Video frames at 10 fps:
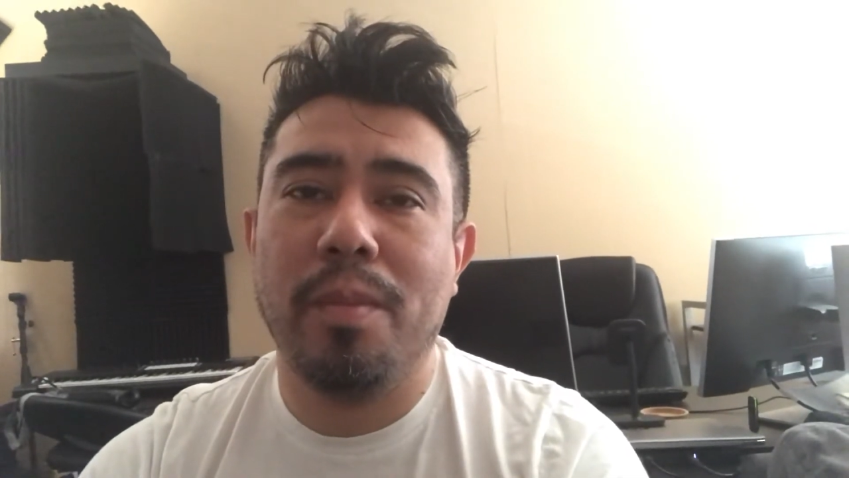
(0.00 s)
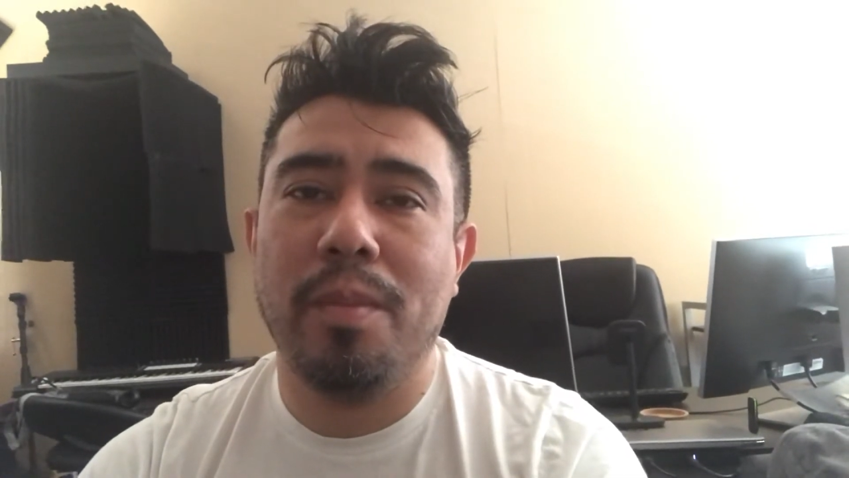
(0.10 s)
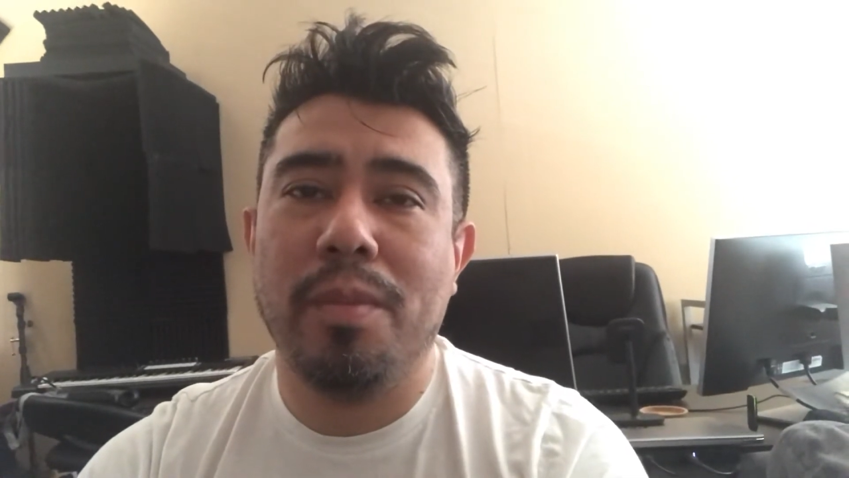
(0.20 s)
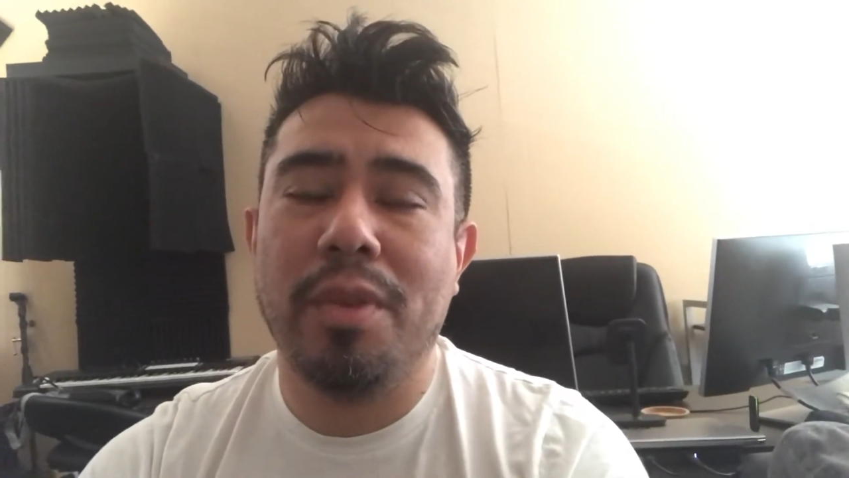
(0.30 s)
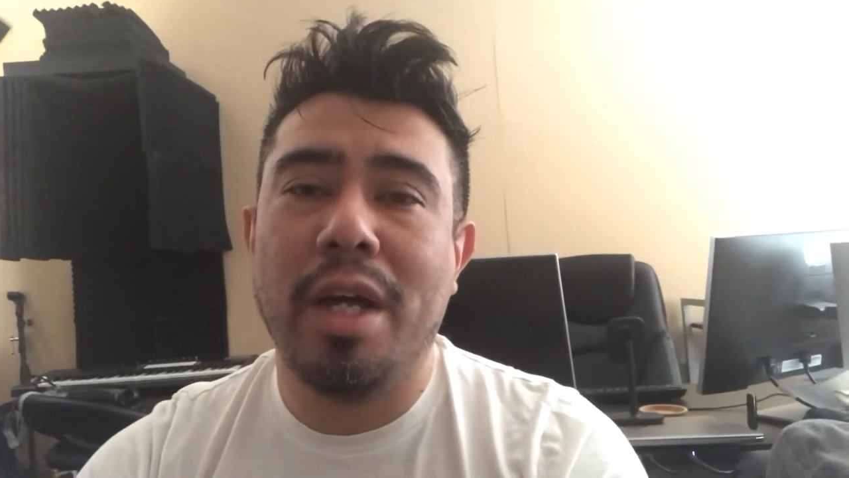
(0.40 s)

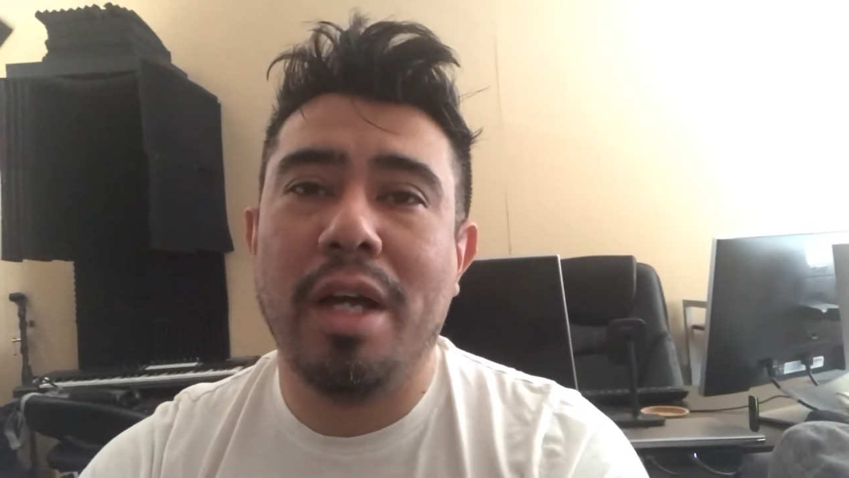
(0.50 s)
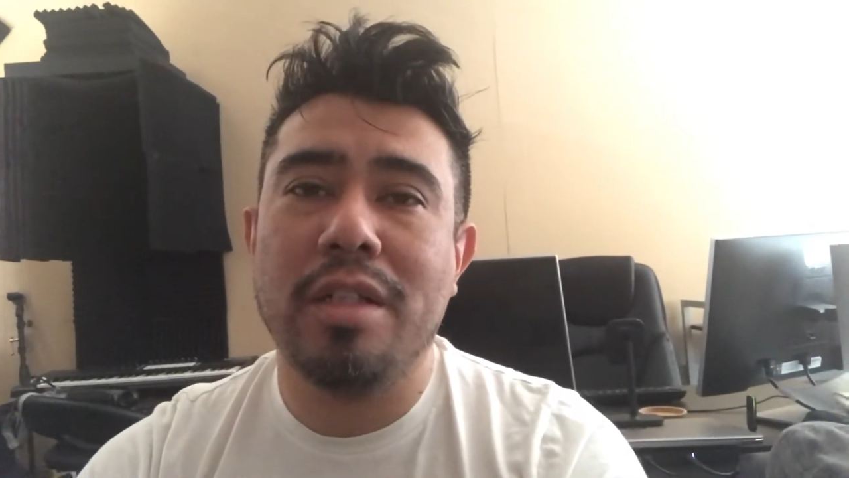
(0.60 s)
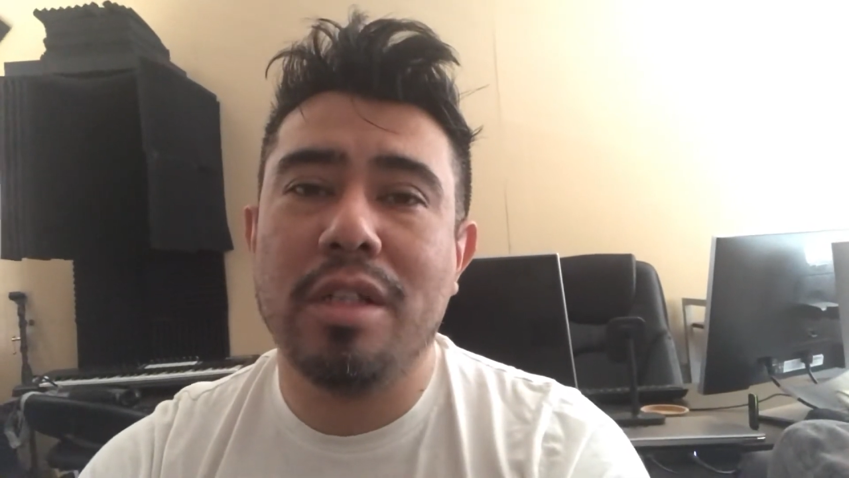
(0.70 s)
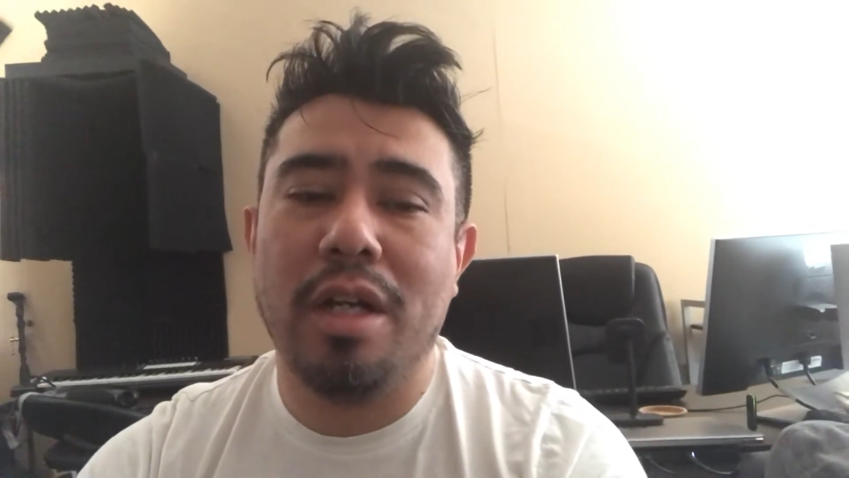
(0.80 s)
thought